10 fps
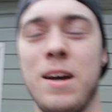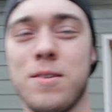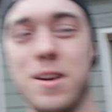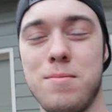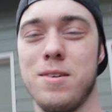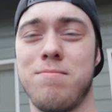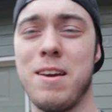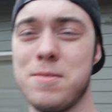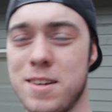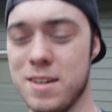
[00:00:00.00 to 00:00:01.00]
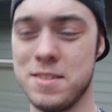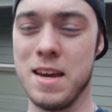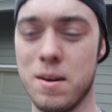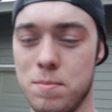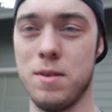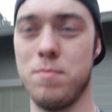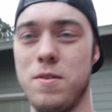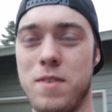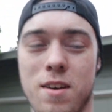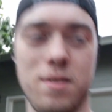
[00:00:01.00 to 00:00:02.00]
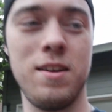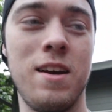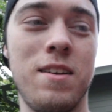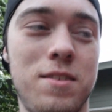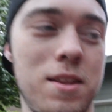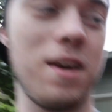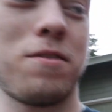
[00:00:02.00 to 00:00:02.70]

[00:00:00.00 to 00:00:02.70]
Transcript: Okay, well, that was kind of sad, but moving on to the